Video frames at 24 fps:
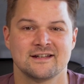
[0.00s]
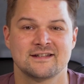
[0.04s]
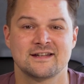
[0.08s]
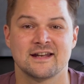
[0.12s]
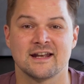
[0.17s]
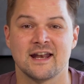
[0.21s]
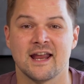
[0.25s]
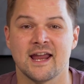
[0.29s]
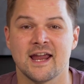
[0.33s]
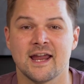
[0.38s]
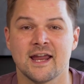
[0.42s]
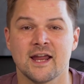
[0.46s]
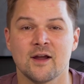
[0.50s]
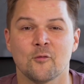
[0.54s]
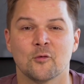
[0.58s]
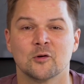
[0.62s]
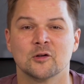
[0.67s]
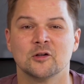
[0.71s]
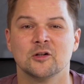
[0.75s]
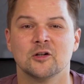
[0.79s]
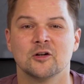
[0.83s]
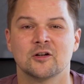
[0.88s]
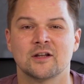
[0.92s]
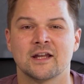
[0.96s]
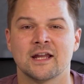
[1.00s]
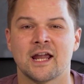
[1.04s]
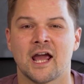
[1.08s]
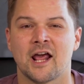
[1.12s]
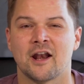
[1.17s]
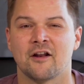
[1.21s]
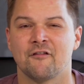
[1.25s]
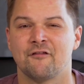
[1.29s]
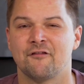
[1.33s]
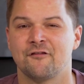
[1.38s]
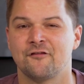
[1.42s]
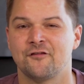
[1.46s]
Today, we're looking at
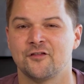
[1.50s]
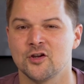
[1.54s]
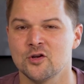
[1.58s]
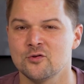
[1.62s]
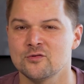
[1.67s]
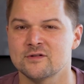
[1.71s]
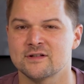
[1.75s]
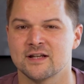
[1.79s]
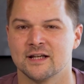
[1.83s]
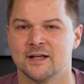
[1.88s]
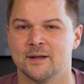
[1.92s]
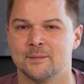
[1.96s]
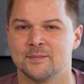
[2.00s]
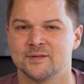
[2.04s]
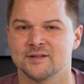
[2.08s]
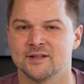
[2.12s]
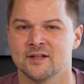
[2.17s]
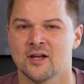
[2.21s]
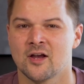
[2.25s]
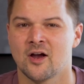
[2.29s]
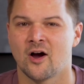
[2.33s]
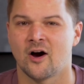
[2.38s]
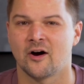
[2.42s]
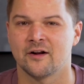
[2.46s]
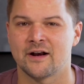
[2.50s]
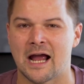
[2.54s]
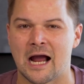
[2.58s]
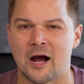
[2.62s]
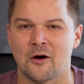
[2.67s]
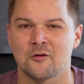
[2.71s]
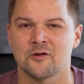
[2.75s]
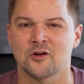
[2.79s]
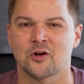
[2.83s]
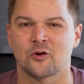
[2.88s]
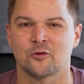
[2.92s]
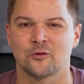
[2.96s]
a few tips on
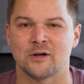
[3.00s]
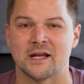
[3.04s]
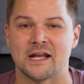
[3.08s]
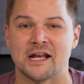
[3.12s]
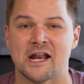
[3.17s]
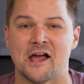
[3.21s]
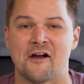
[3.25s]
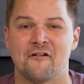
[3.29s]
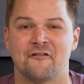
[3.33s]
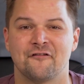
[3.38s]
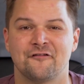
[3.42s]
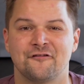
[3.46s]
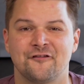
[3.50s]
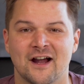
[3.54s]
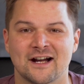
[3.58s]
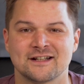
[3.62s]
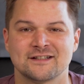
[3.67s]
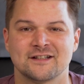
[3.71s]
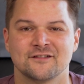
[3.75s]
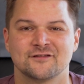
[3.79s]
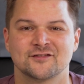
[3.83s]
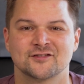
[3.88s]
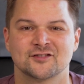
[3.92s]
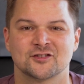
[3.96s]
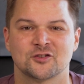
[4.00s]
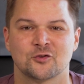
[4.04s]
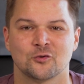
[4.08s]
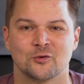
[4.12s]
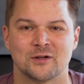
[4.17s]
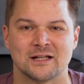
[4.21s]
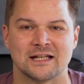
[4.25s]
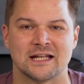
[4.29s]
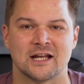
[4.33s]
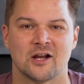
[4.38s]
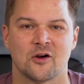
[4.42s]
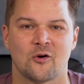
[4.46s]
how to create effective
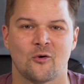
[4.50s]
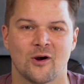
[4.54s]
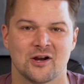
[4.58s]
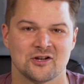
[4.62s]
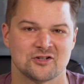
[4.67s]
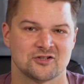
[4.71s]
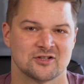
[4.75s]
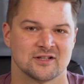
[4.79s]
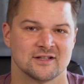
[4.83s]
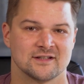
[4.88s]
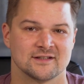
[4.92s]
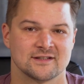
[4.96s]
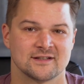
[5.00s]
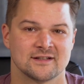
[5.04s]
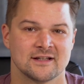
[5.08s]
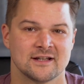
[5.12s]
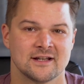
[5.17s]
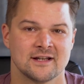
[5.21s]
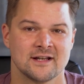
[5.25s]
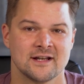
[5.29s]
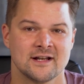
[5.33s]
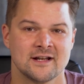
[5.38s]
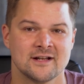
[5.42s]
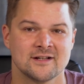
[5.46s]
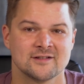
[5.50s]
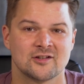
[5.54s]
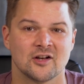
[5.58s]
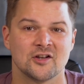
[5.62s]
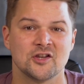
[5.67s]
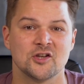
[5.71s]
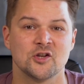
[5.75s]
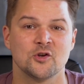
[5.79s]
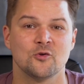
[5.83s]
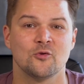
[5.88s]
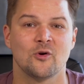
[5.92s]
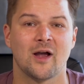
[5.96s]
screening questions so
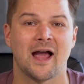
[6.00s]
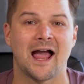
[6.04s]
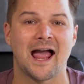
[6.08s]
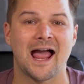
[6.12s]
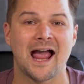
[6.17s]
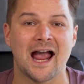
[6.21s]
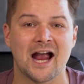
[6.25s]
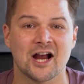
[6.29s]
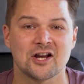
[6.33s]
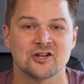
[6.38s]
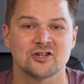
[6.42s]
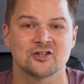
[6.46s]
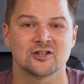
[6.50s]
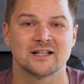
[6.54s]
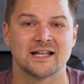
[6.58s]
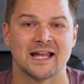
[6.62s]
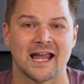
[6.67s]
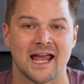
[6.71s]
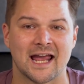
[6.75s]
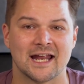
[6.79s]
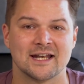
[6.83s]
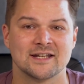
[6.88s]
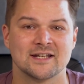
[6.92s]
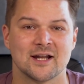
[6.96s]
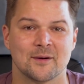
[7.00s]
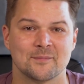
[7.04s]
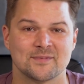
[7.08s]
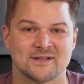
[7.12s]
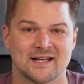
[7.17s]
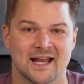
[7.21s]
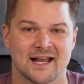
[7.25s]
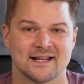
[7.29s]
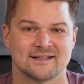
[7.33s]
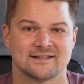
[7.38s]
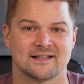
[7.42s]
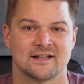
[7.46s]
that you actually end up
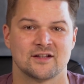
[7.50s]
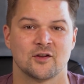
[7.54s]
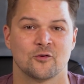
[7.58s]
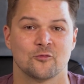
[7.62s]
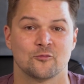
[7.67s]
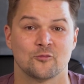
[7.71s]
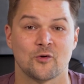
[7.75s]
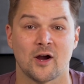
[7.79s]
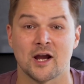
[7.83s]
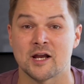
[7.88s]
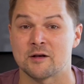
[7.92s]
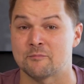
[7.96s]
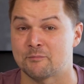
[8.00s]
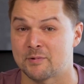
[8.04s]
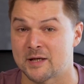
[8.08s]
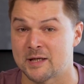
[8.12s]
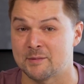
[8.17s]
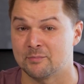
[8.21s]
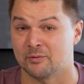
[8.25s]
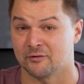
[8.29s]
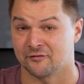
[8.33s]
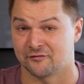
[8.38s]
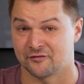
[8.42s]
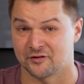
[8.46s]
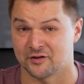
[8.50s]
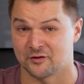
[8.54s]
testing the right people for